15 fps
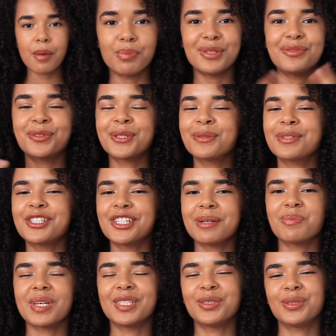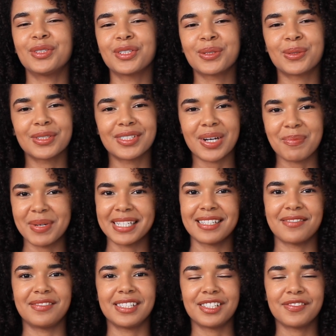Before we jump into the core topics
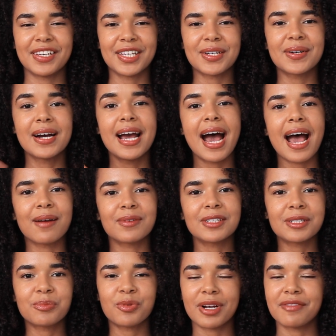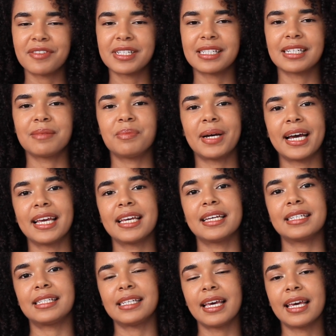of this video, I want to preface it by
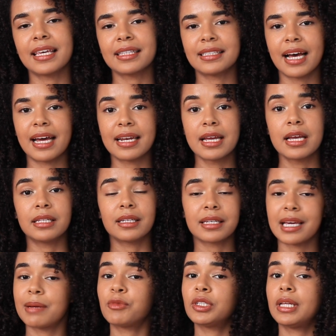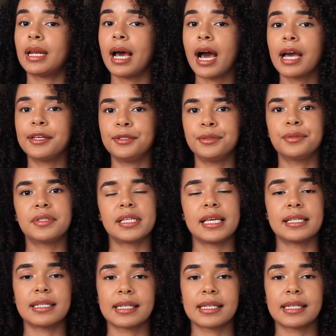saying that the camera that I use is a